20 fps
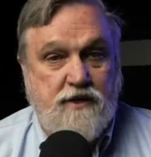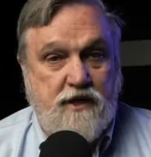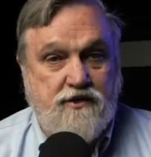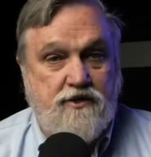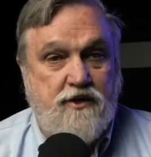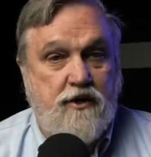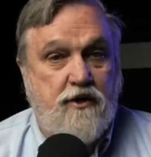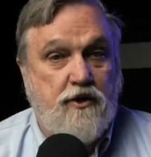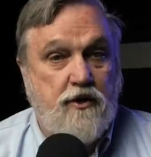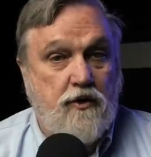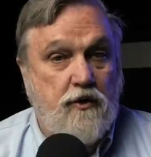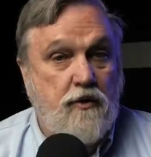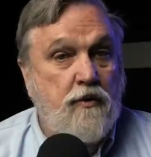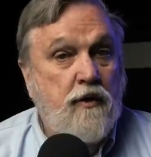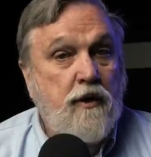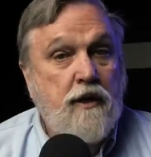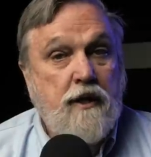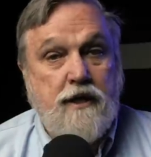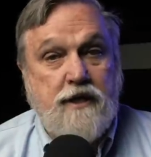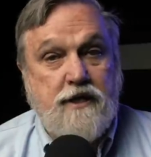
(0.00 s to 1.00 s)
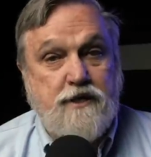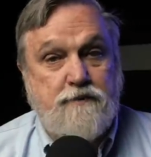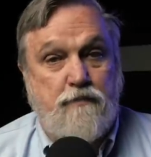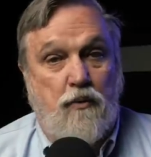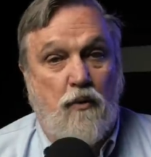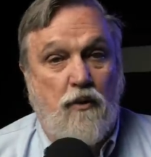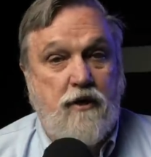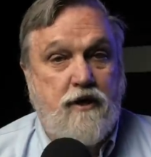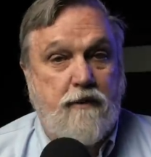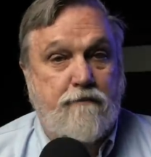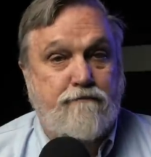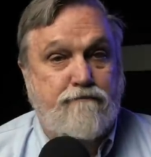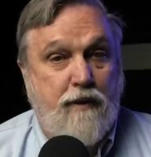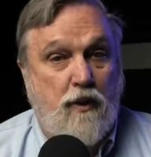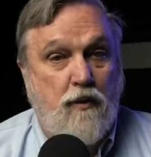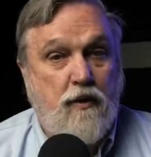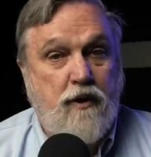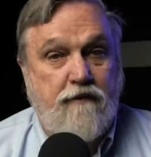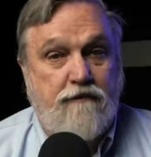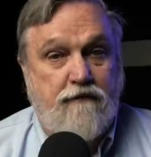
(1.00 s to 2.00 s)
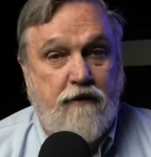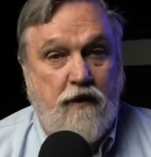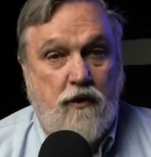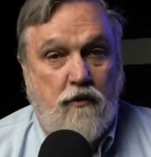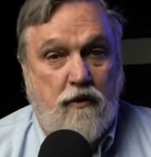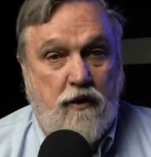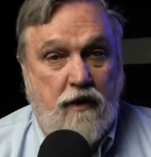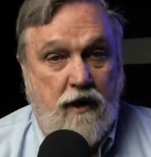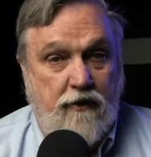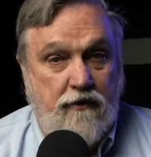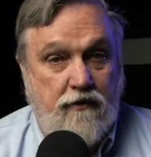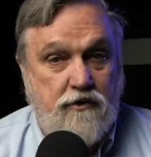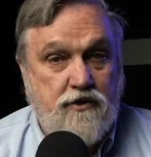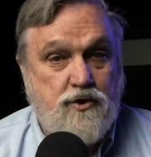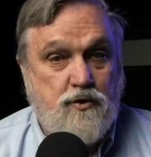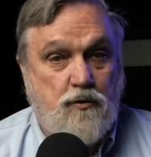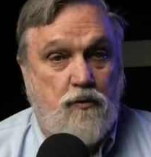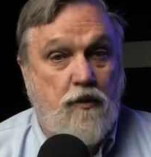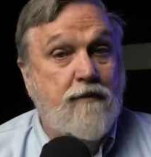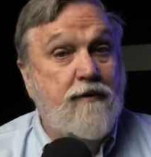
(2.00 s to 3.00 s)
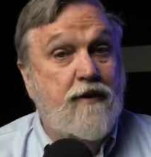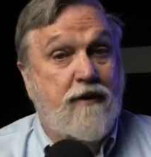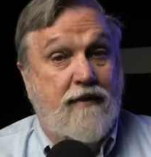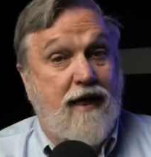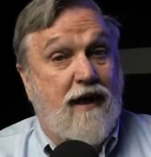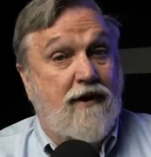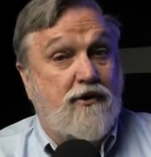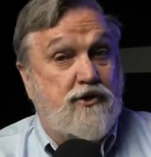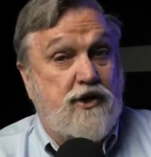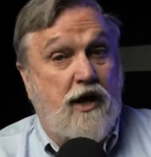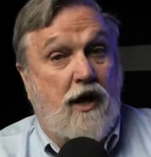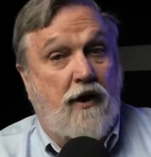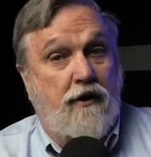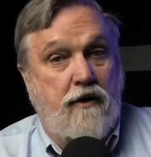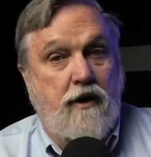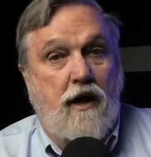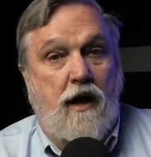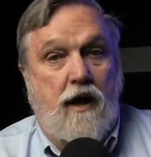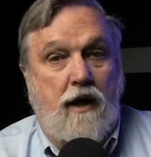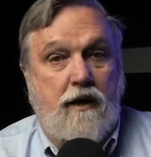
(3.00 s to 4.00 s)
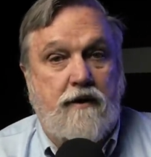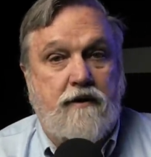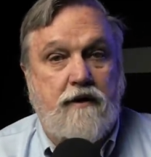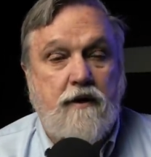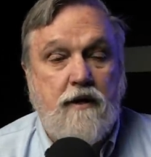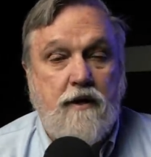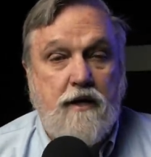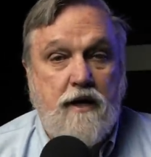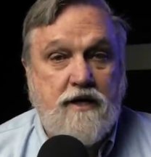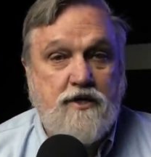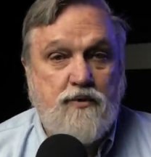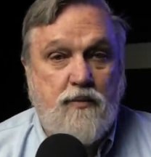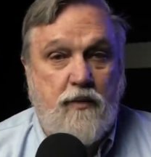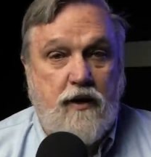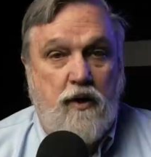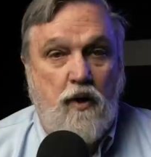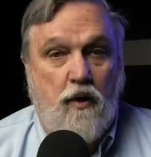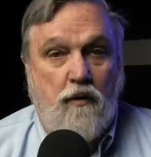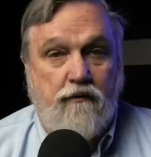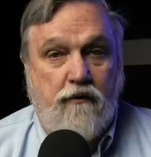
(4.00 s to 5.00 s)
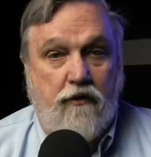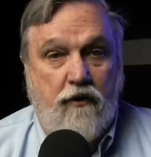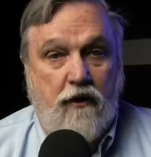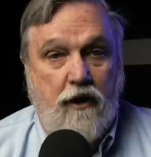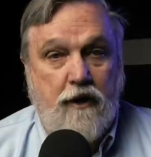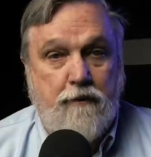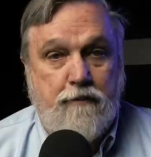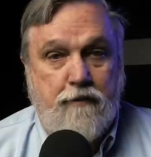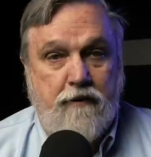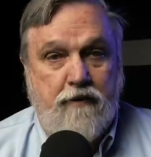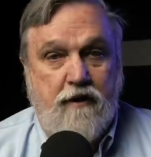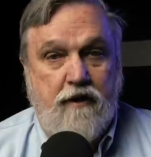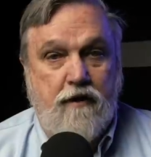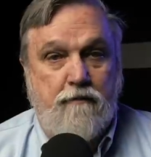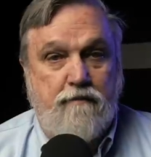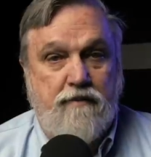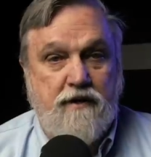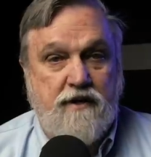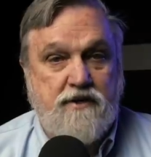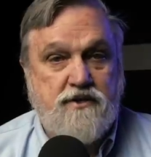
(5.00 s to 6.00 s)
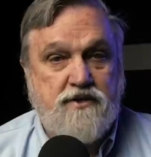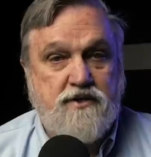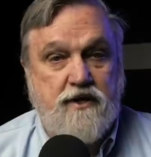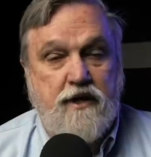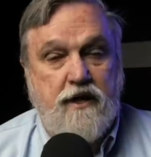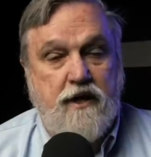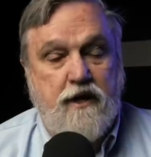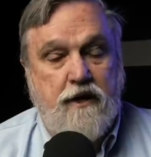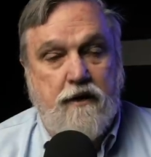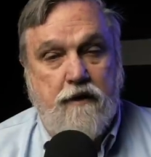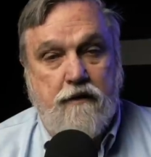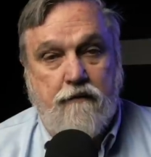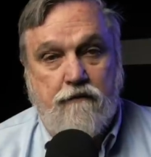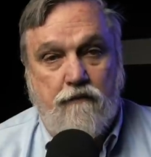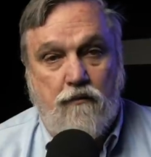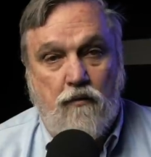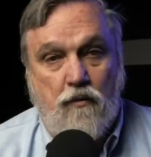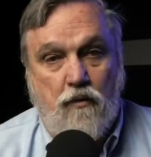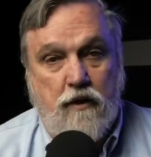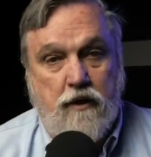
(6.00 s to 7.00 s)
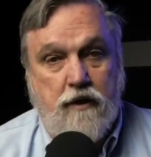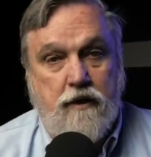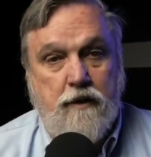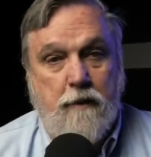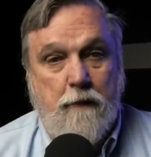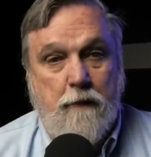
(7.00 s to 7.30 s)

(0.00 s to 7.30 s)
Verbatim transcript: us to do is point a bony finger at others, screaming, "Thou shalt not," as we go over the lip of the abyss and into the void.